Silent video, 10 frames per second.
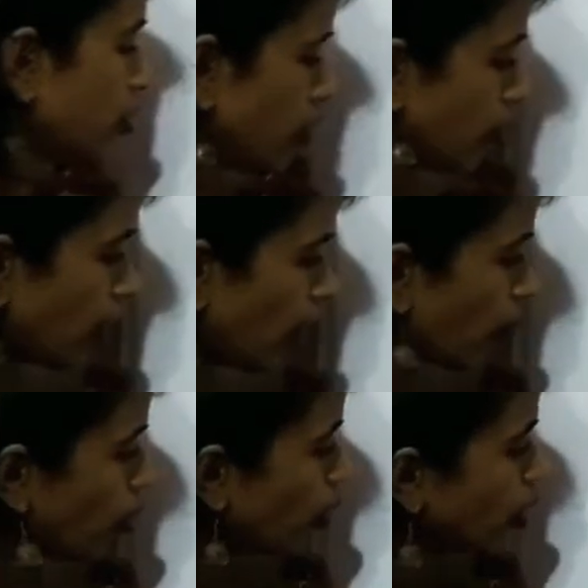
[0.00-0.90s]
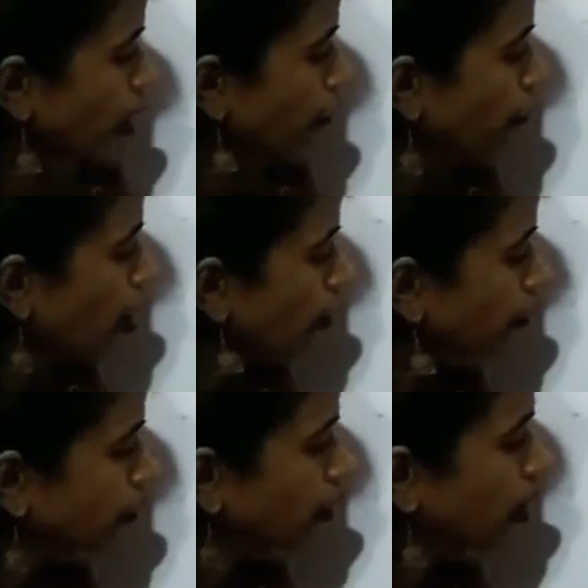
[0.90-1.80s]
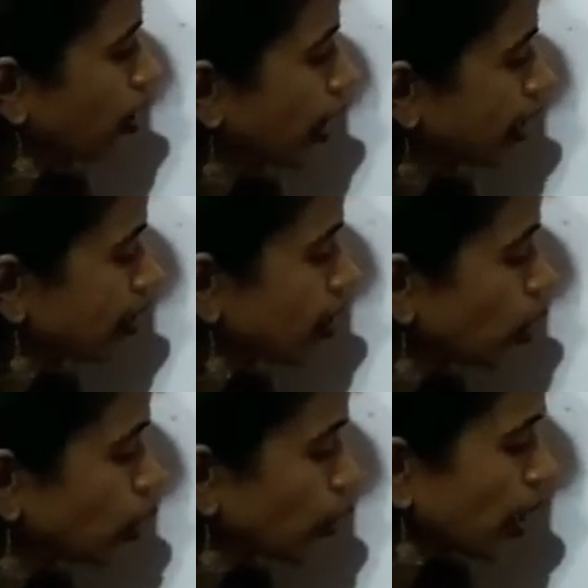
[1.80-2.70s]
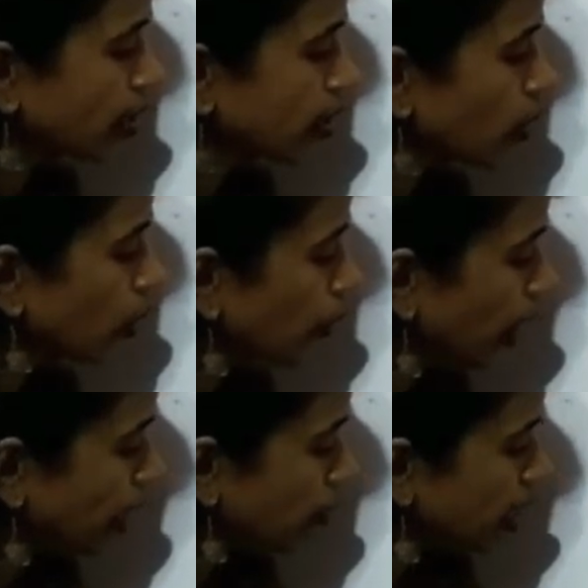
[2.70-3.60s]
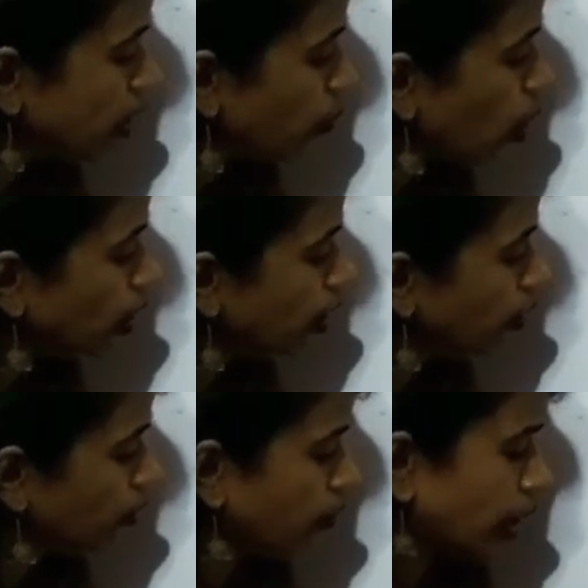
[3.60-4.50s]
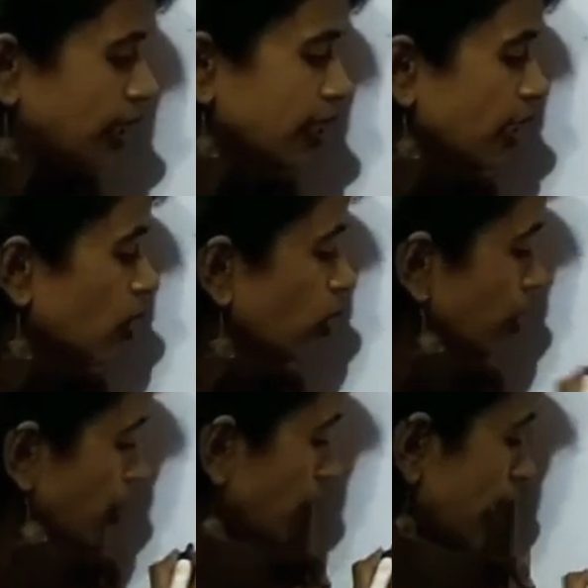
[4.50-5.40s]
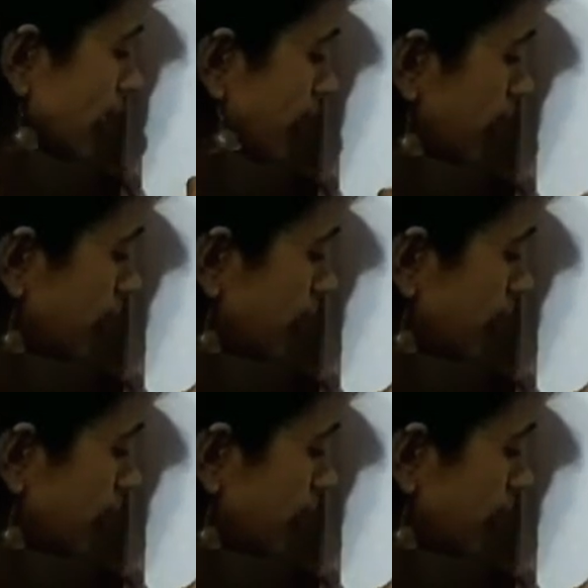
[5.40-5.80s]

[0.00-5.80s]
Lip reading: So now, f of x is equal to 2x is equal to y, it means what? Y is equal to 2x.